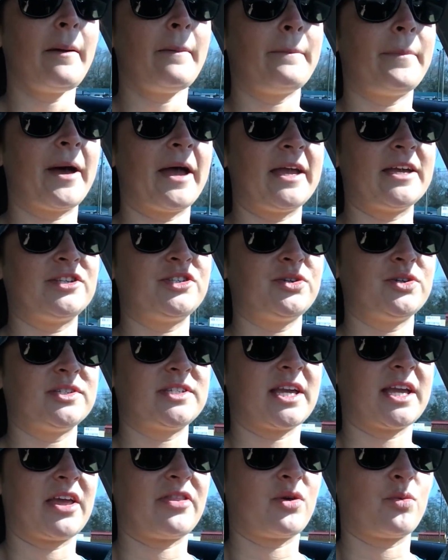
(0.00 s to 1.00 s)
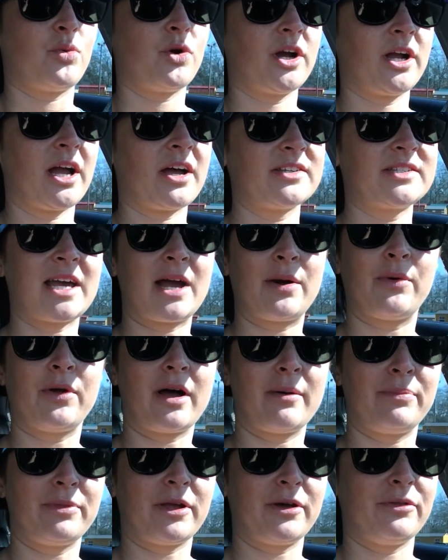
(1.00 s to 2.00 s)
But as soon as I get the workouts, I will
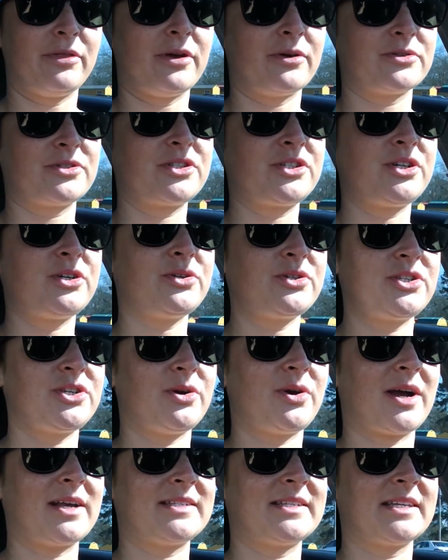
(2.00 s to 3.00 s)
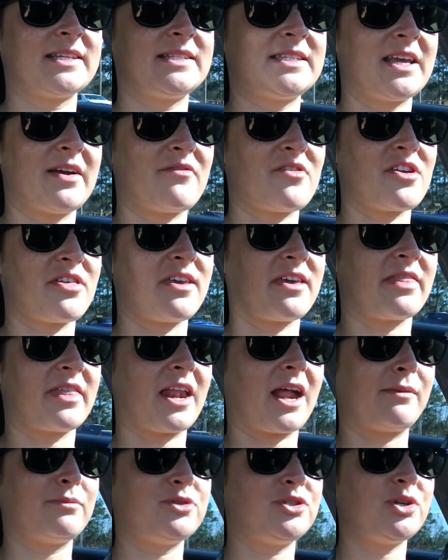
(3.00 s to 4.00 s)
upload those too, so you guys can see everything that
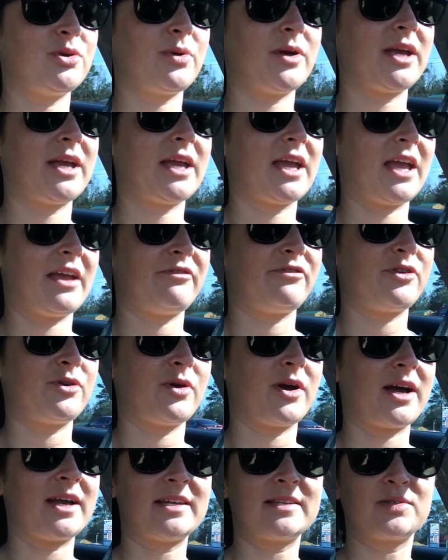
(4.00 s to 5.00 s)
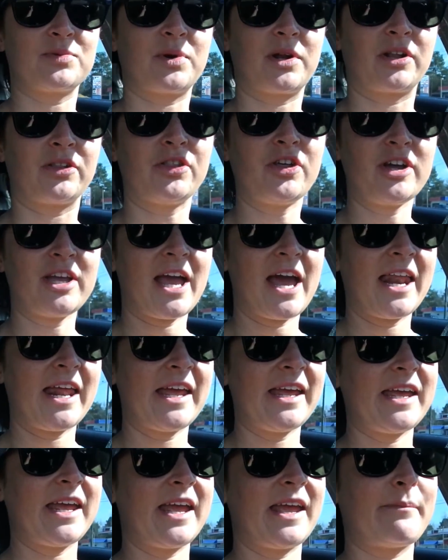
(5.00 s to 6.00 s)
I'm doing if you guys wanna look at
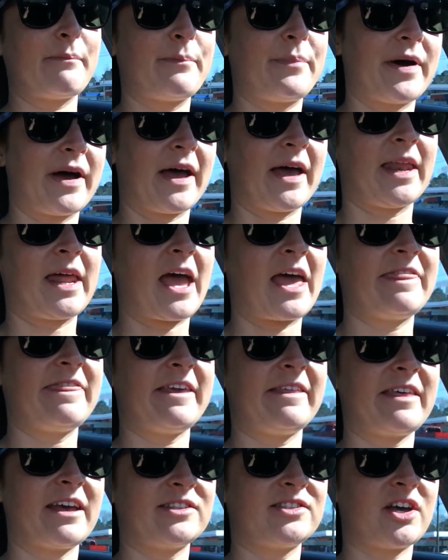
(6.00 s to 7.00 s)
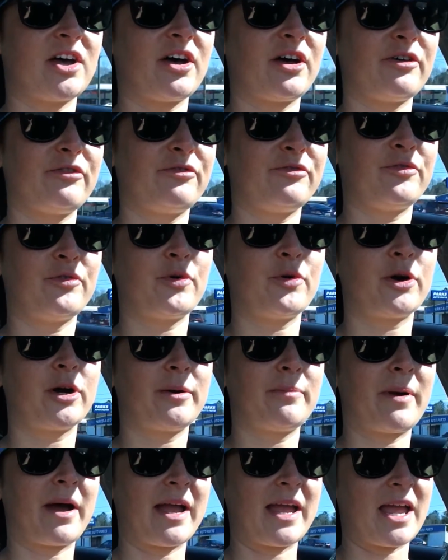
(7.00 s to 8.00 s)
it. But I think that's all for
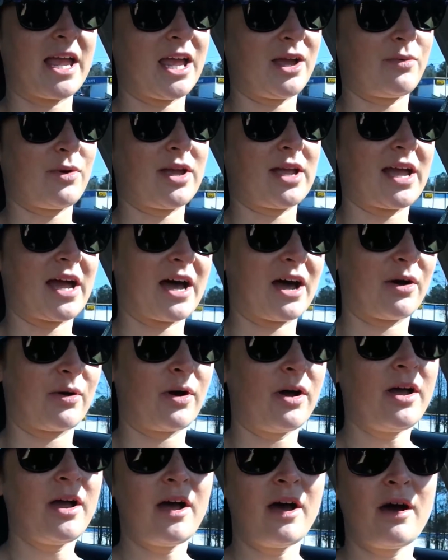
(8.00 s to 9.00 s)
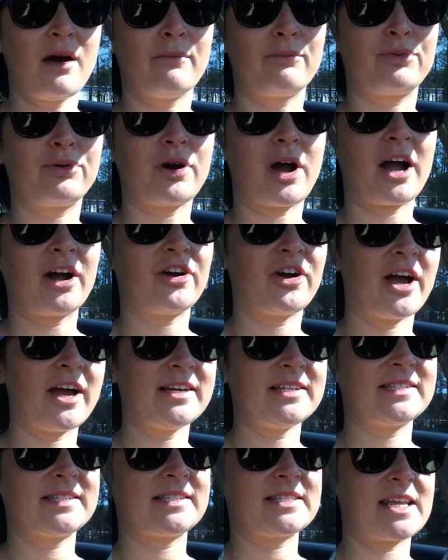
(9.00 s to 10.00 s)
my 8-week out
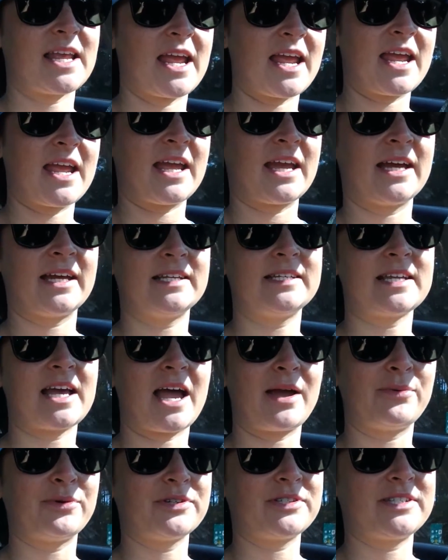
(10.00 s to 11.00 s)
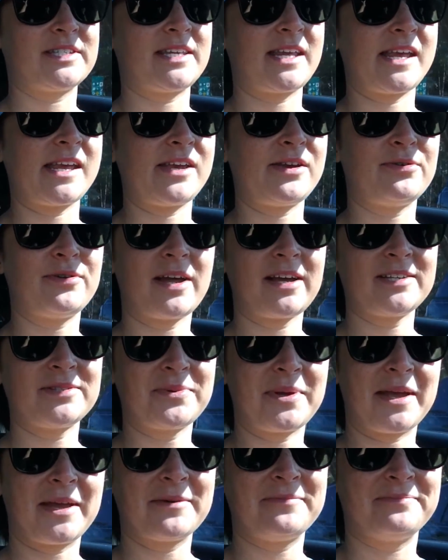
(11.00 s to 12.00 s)
progress, and I will see you next
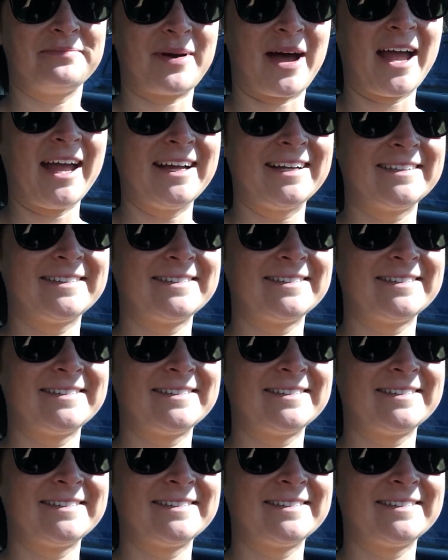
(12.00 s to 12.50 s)
week. Bye.